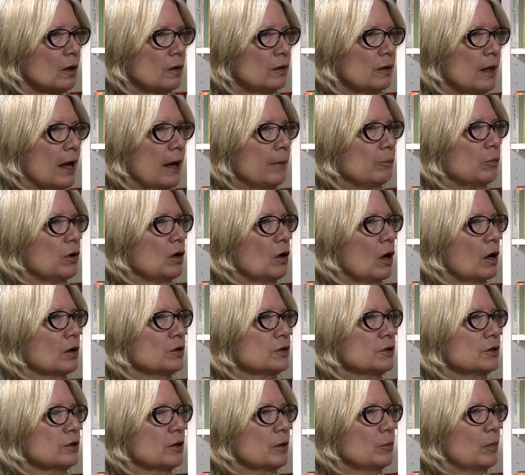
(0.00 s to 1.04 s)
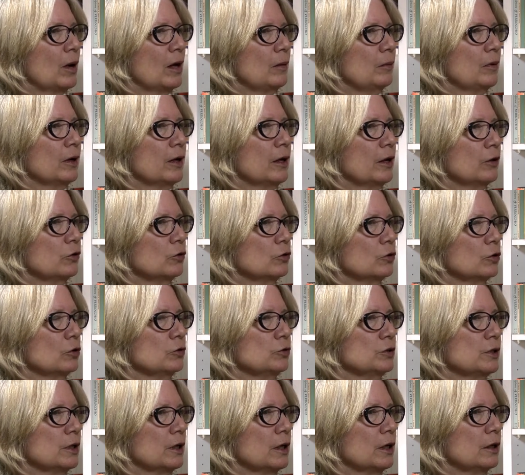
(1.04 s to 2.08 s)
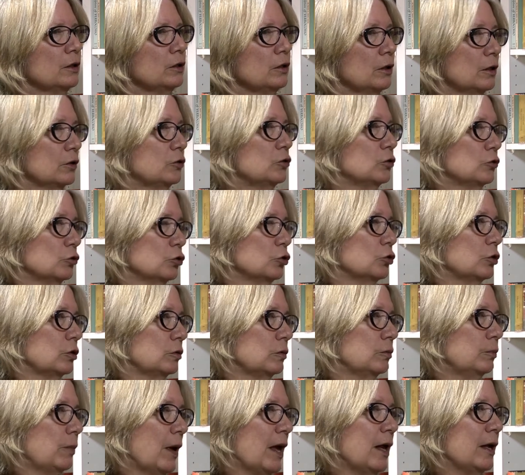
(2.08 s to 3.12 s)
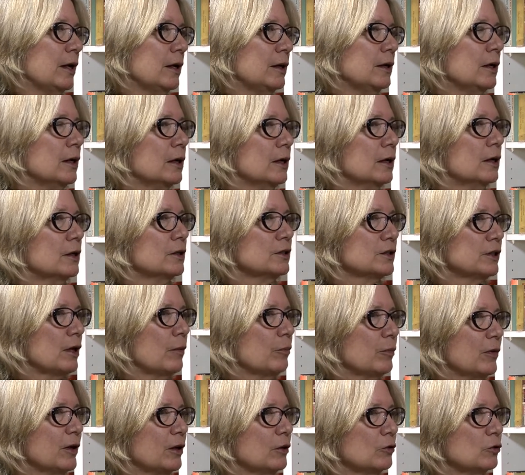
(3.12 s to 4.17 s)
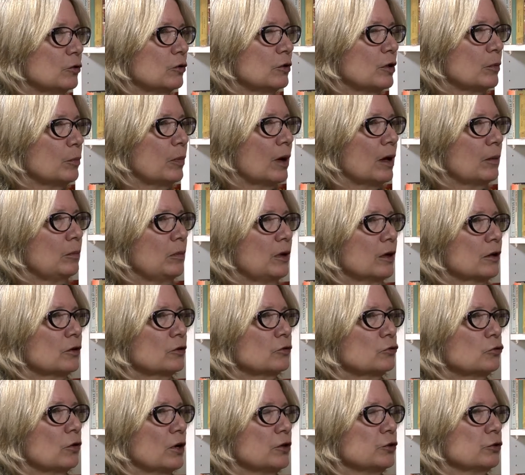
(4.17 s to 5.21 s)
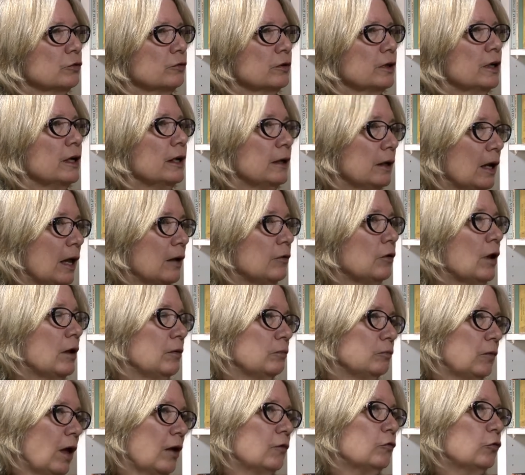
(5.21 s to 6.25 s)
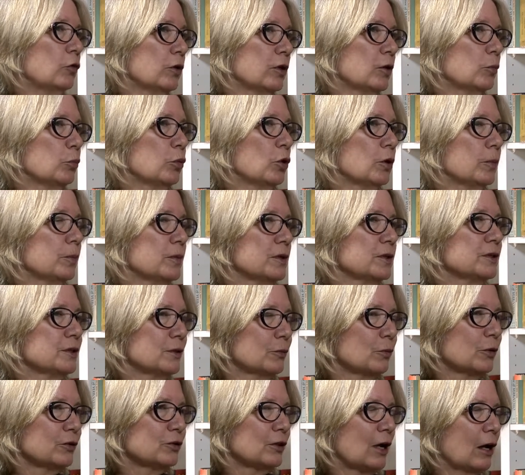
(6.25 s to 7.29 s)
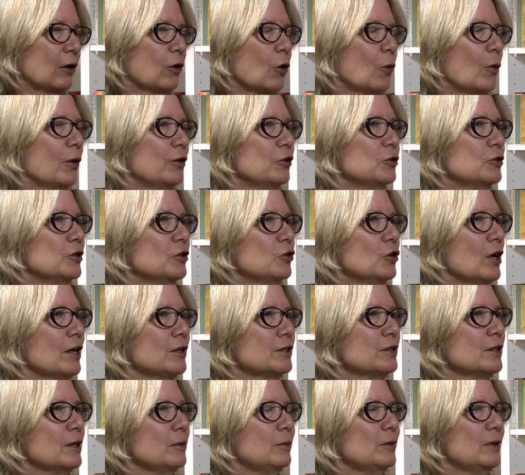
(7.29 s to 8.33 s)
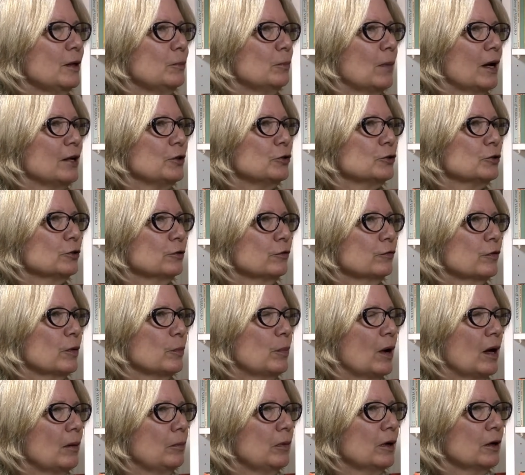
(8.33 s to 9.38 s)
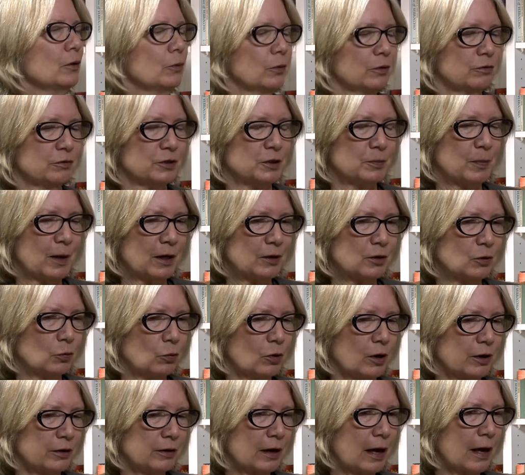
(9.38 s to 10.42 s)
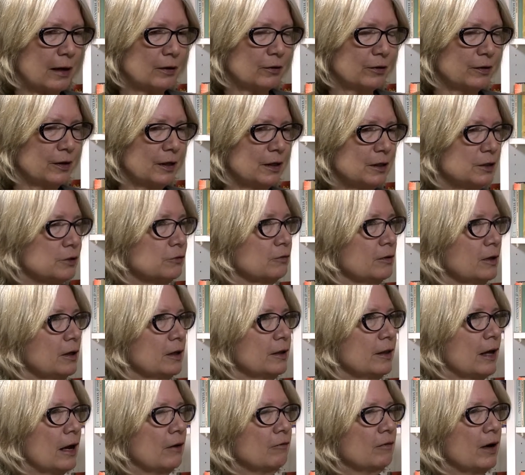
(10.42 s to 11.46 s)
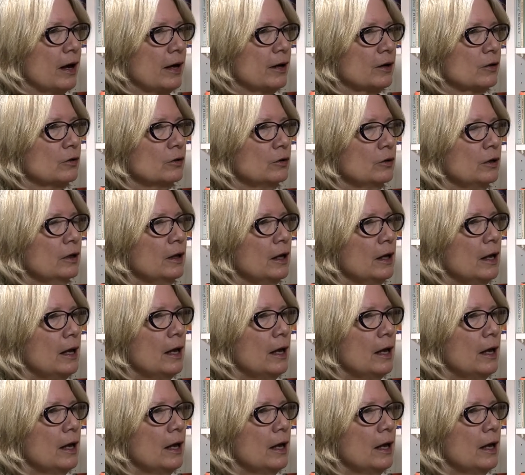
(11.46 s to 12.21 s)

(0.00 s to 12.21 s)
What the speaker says: that belongs to the public and you're using it, that you should pay something to the public treasury and for the purpose, which I'll go on to suggest, that might serve the public with respect to water, I don't think it's really that radical.